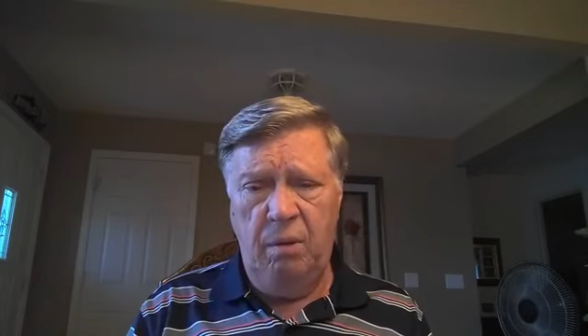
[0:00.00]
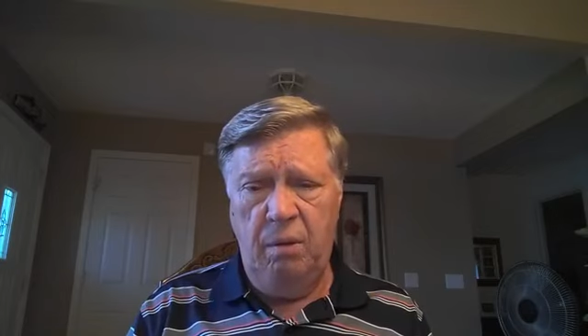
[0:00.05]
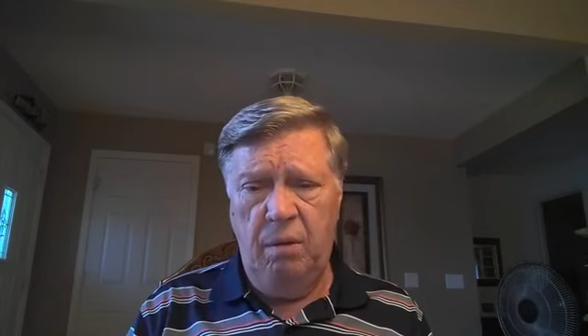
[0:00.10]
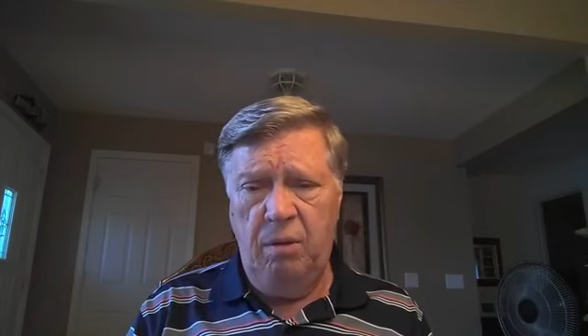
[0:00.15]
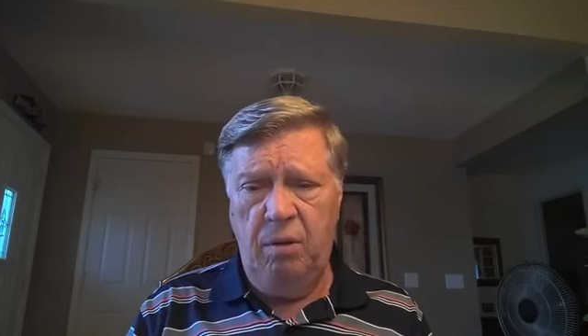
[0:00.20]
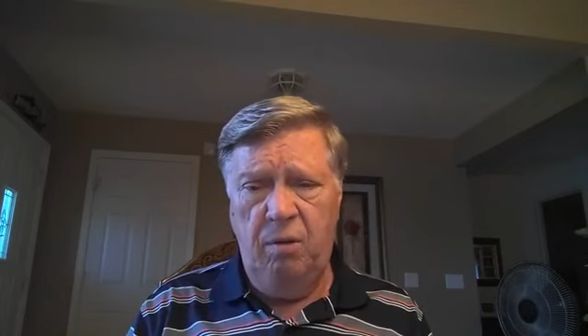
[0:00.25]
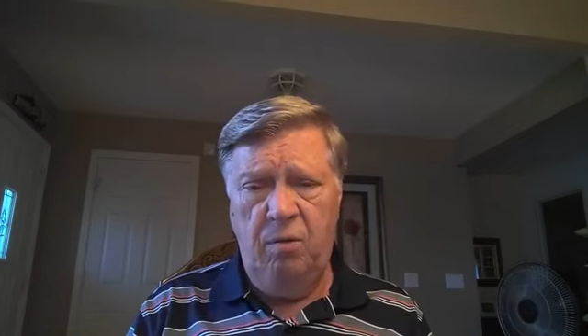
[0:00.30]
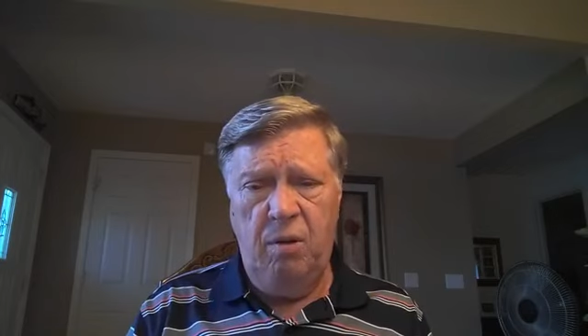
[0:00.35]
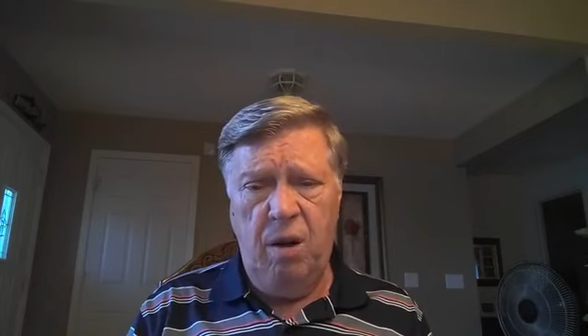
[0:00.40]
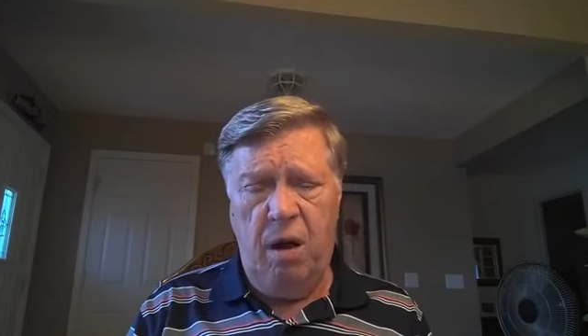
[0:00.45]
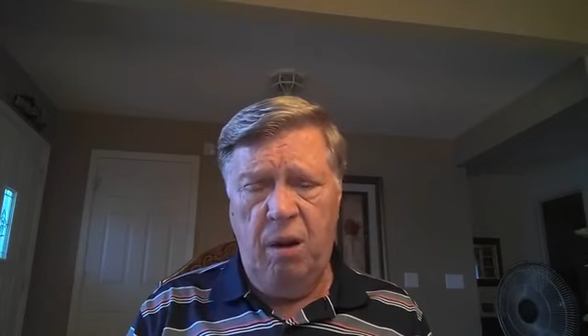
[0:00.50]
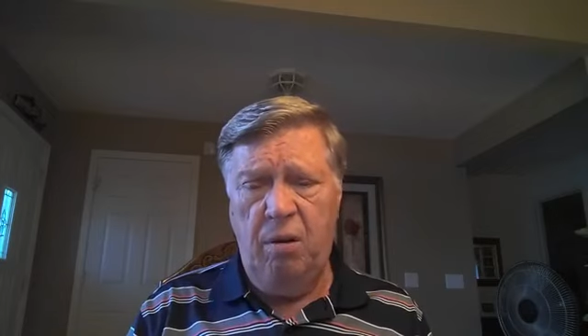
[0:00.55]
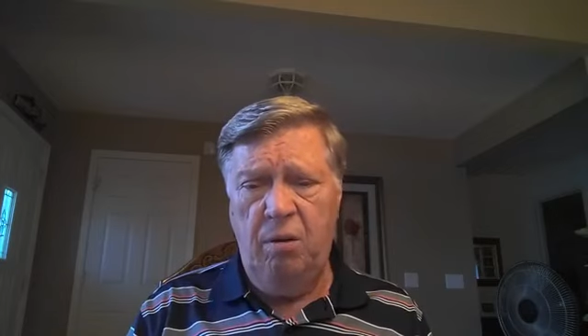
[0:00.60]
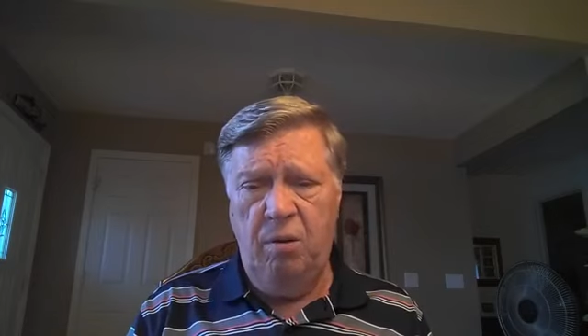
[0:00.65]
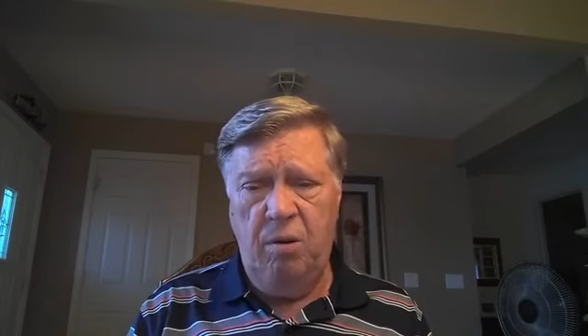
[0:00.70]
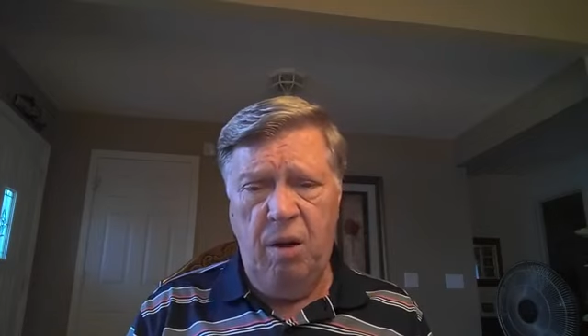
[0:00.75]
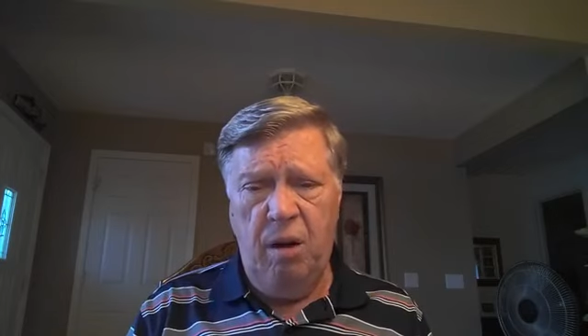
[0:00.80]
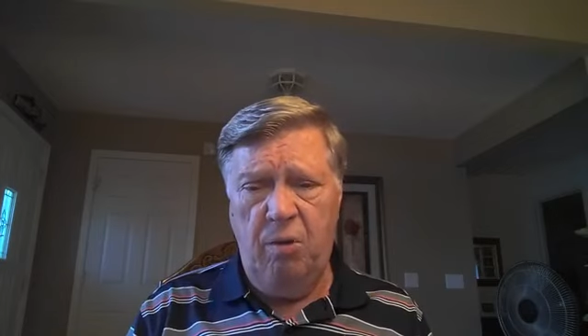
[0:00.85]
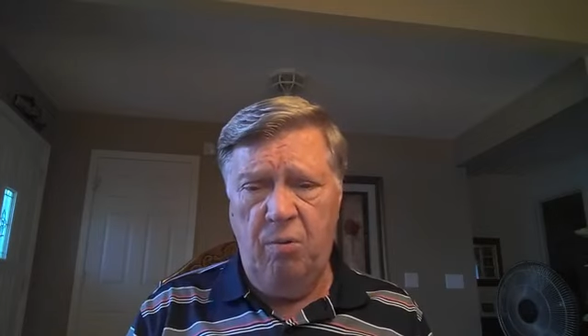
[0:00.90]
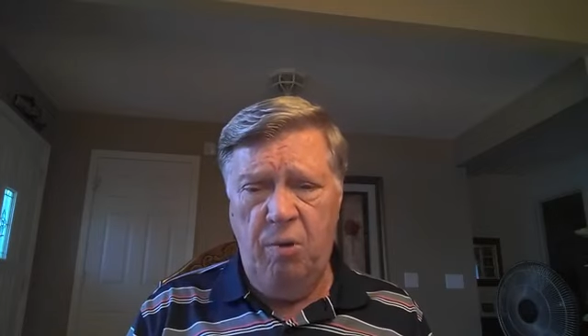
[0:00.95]
you got
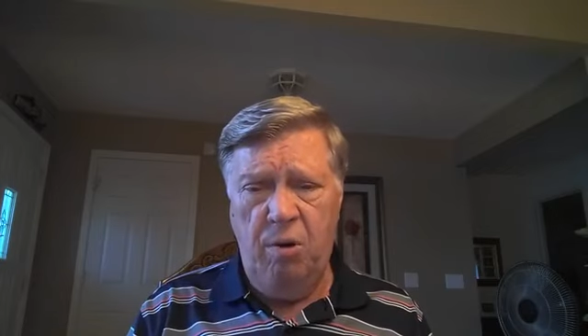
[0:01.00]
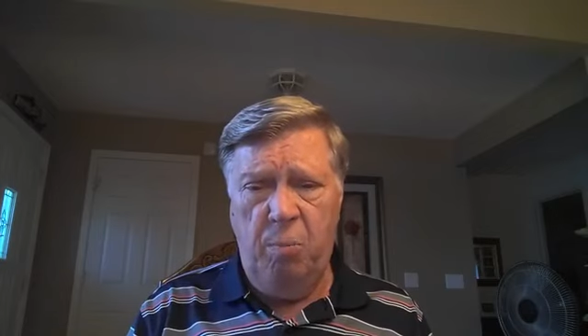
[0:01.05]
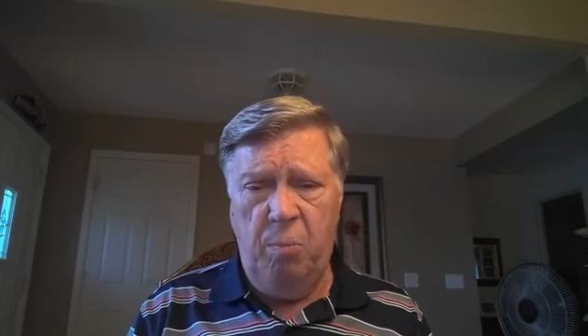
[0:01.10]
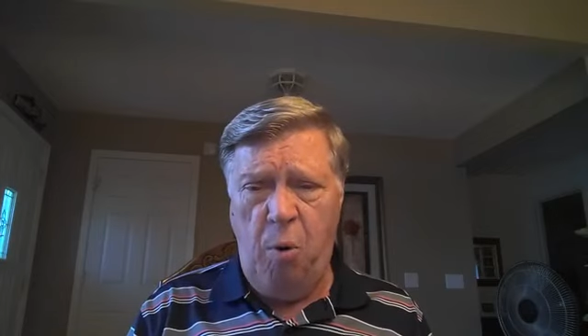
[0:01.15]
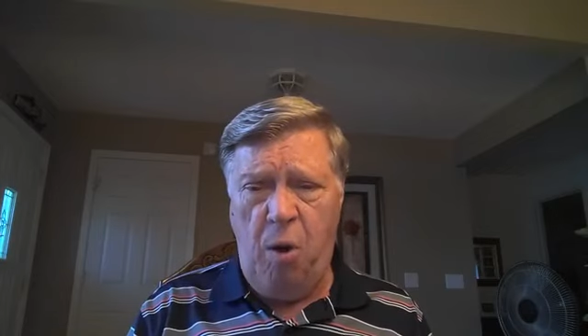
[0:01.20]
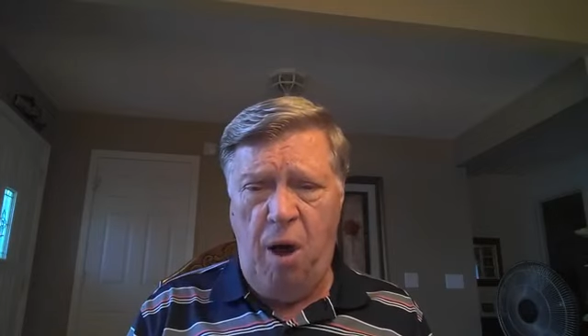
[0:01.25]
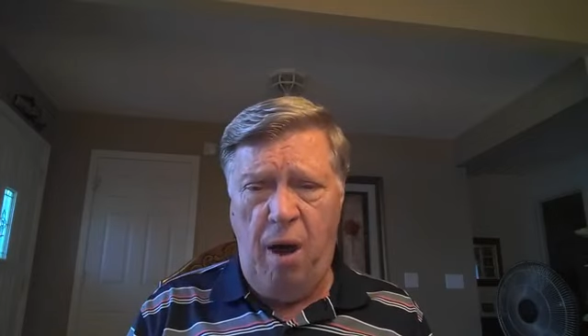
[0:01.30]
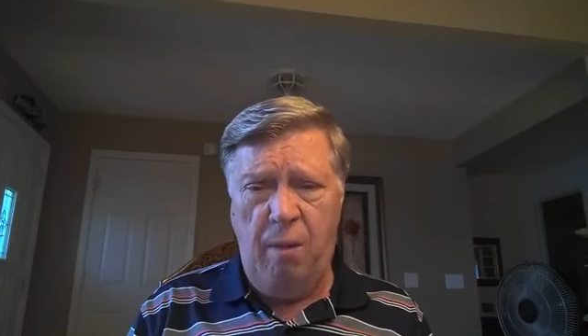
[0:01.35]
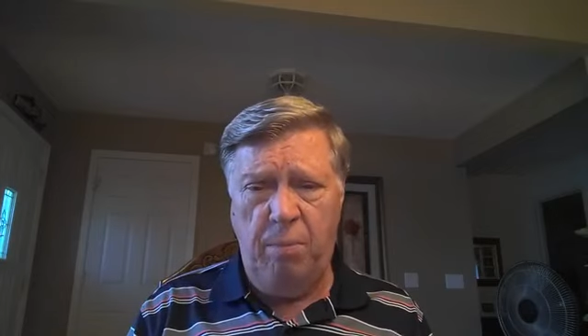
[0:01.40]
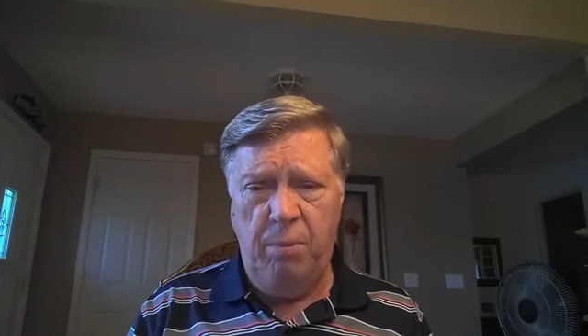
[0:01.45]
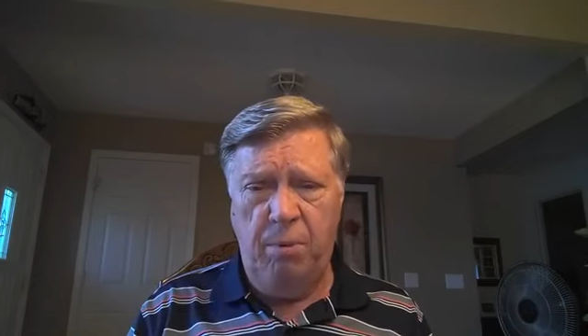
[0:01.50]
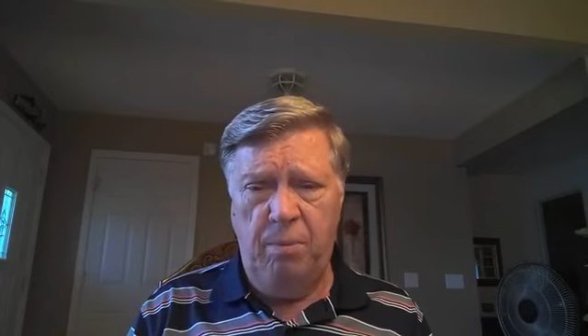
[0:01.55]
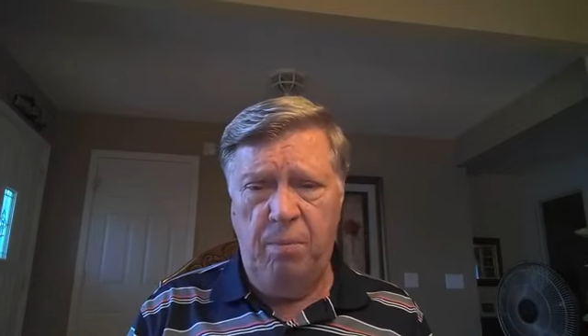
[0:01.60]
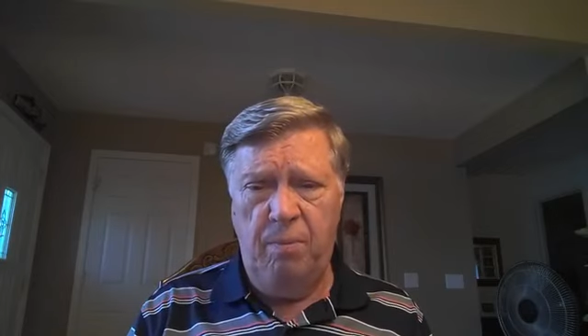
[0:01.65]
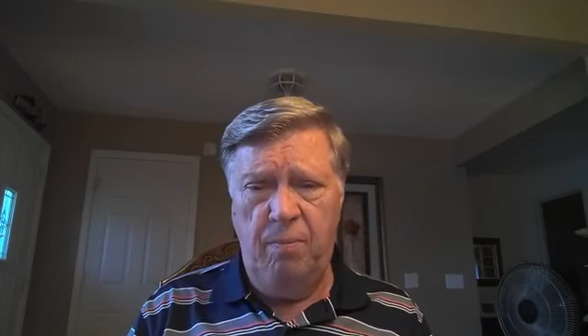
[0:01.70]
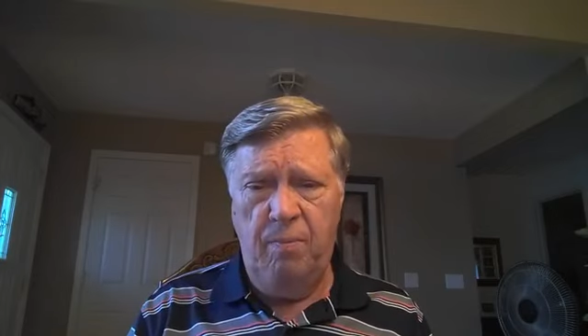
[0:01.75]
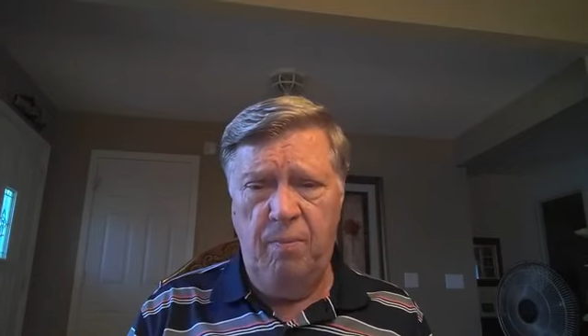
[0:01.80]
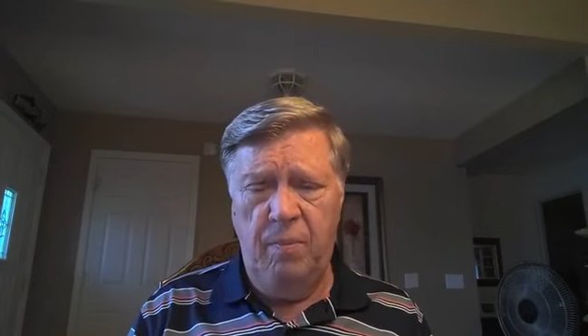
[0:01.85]
a real problem.